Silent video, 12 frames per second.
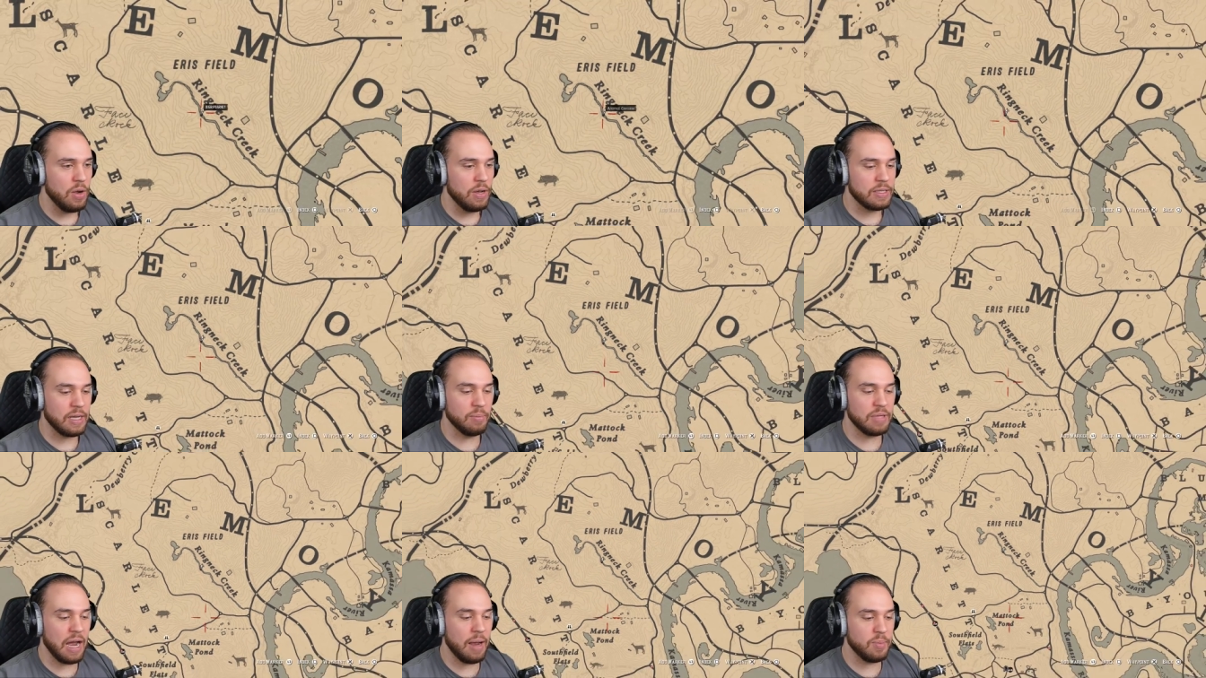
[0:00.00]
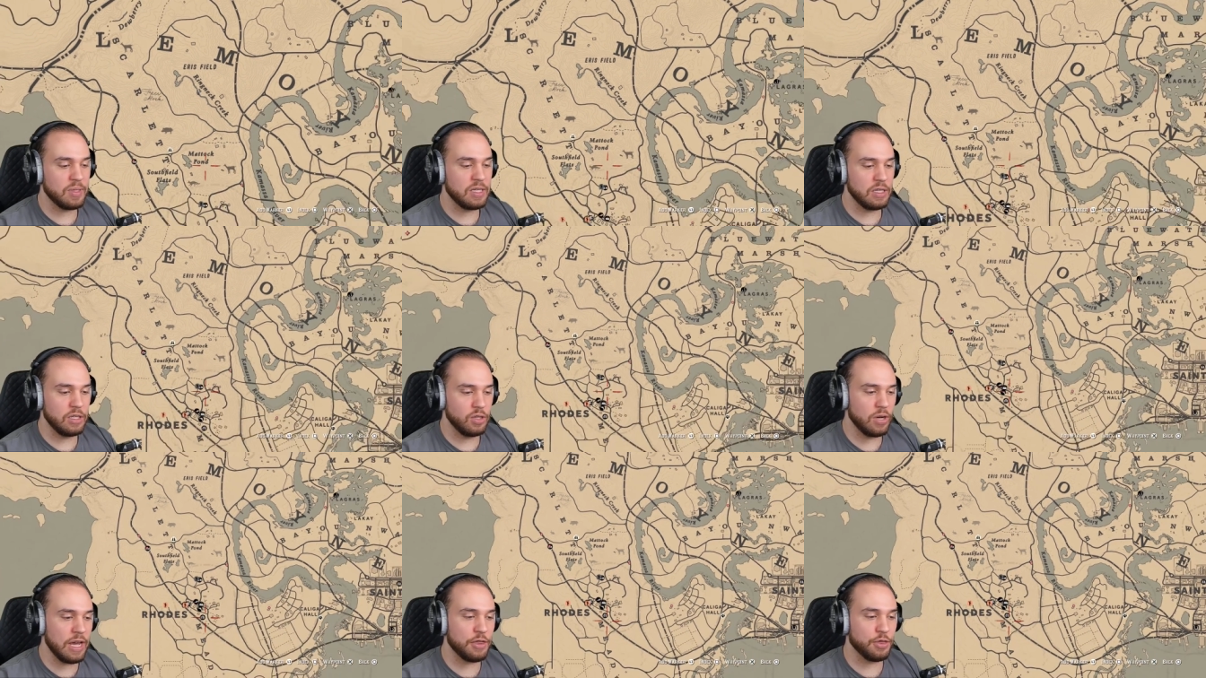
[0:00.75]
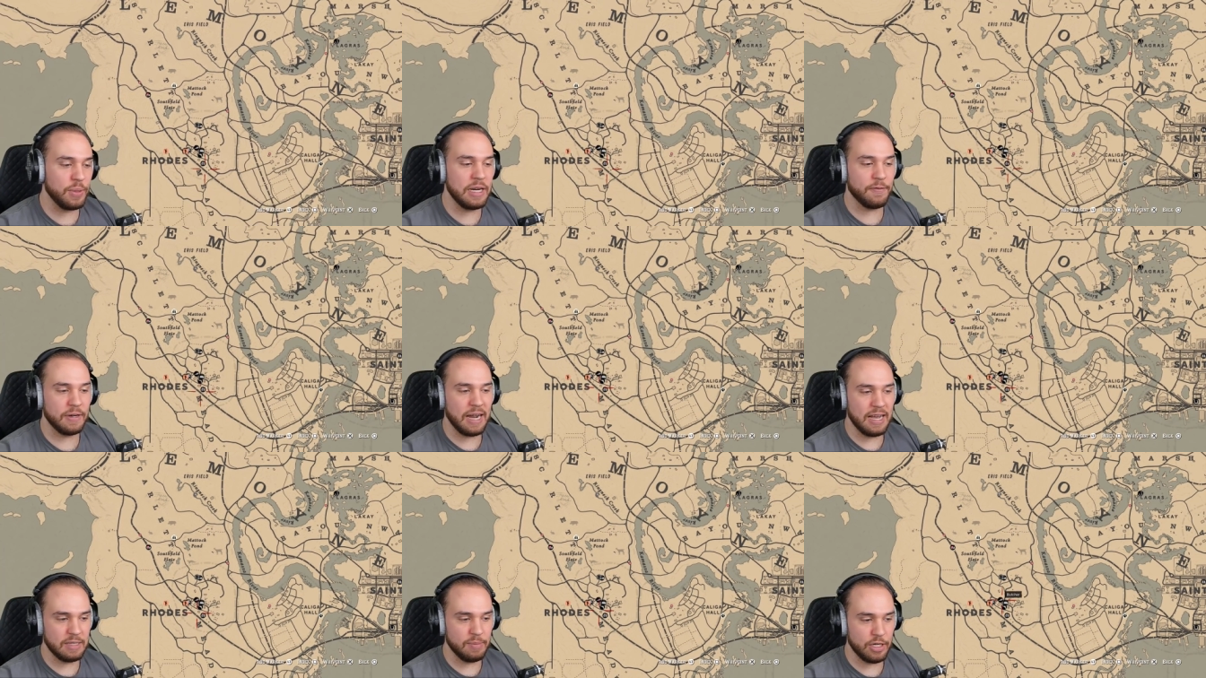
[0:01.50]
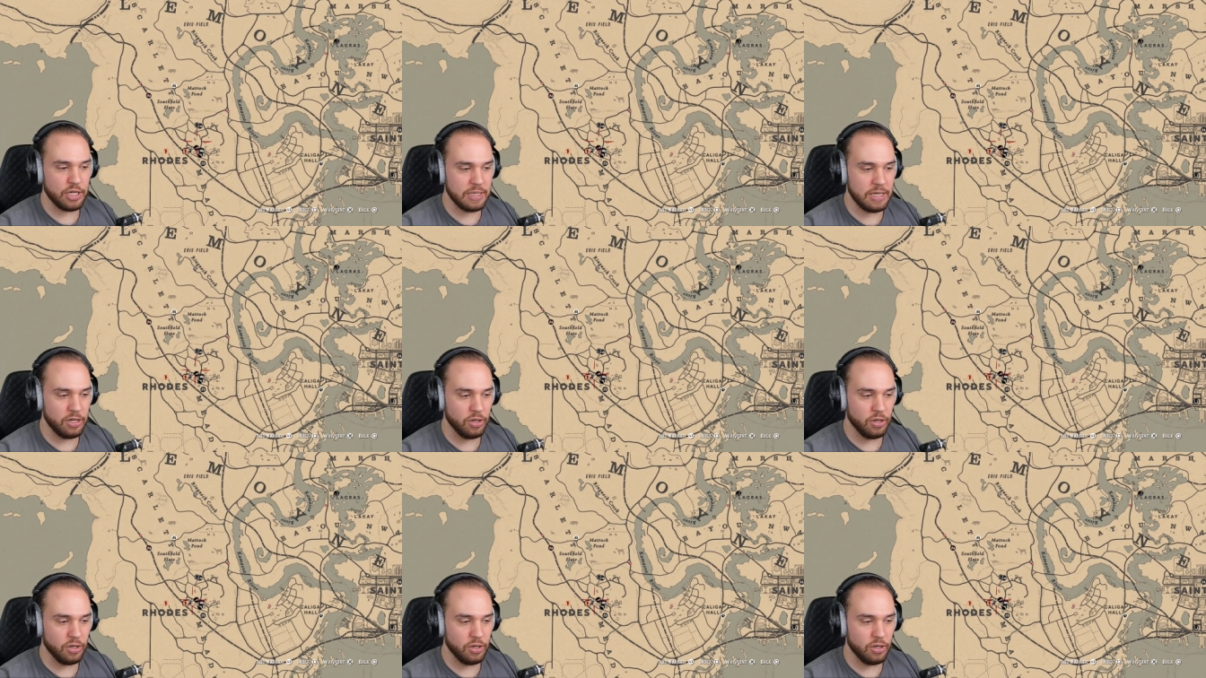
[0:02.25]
Sometimes you'll get three different kinds of missions here.